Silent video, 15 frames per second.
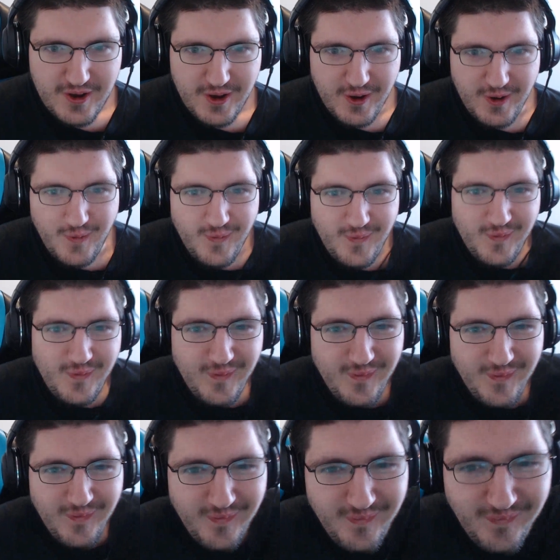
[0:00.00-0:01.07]

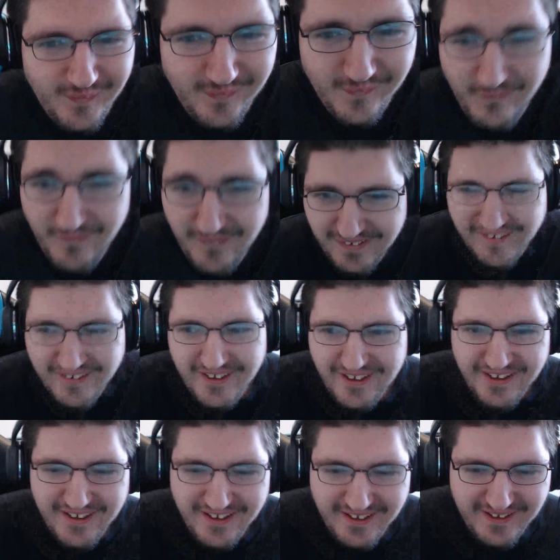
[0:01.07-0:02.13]
oh! It
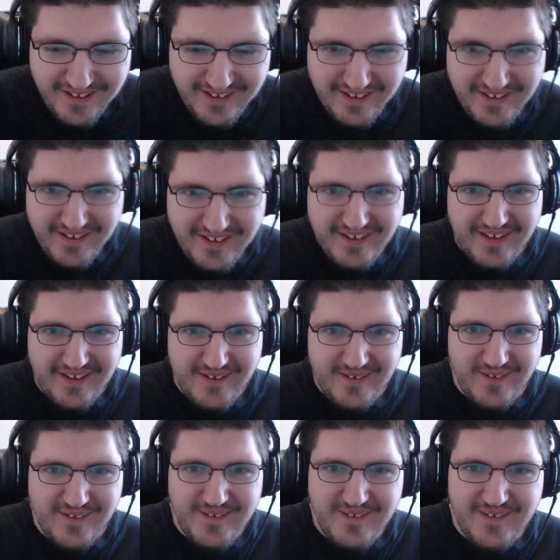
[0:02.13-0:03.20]
gives me
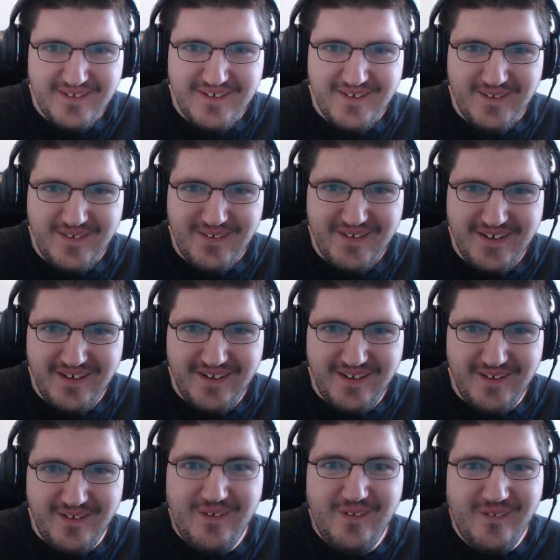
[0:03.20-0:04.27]
personal
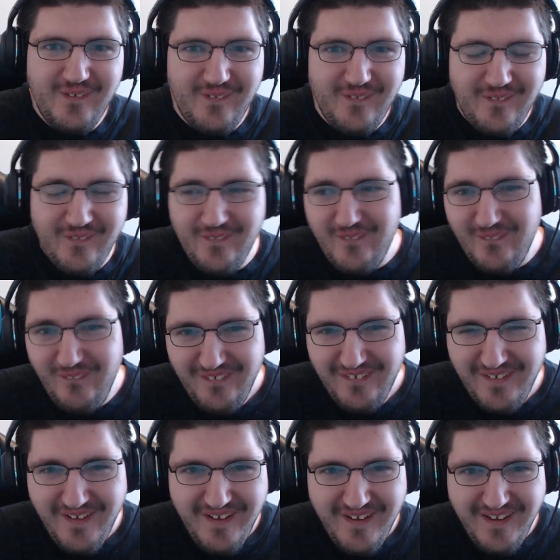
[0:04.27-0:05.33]
feelings. Oh!
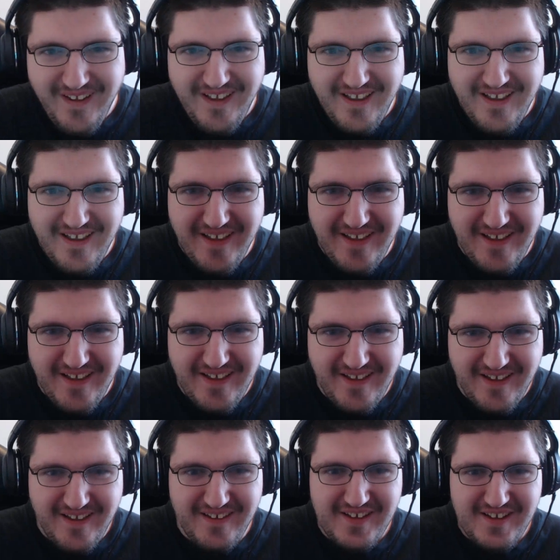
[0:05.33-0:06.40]

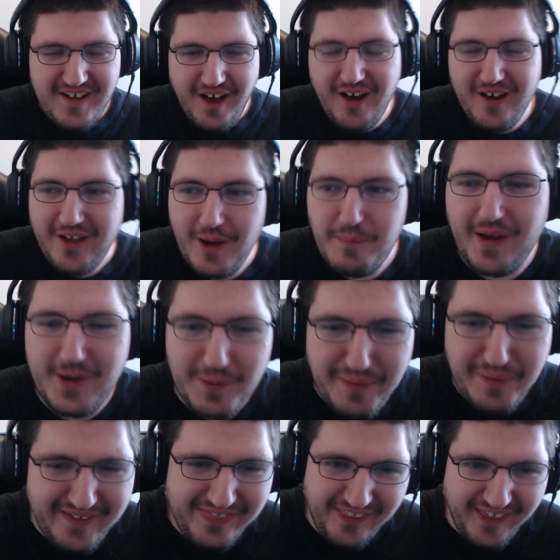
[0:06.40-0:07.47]
Oh, come on, go
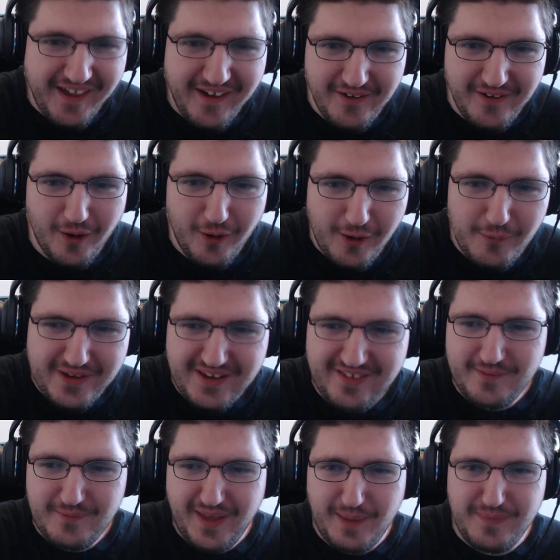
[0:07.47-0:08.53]
back there! Oh, we're gonna see
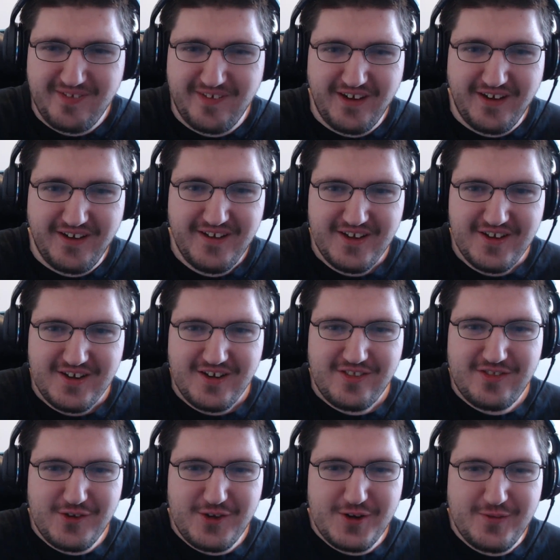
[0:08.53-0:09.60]
what happens here!
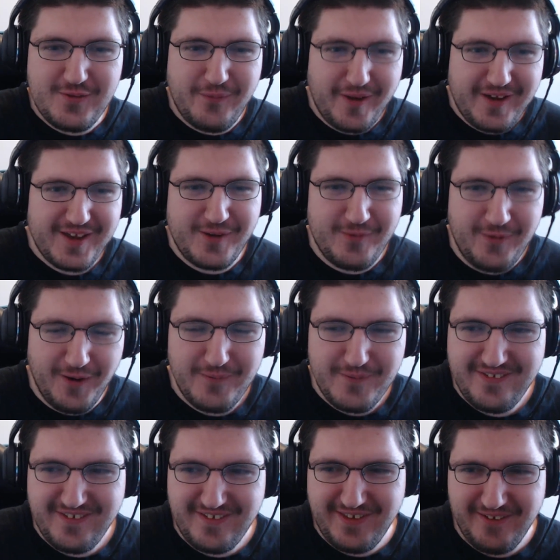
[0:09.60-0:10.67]
Dude, fucking Corwin
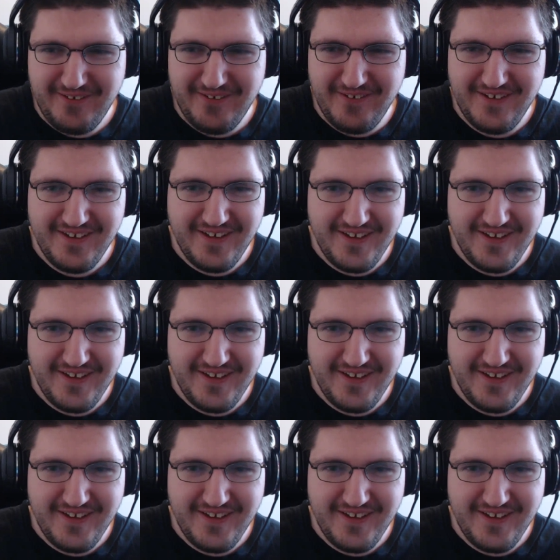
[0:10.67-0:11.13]
is here.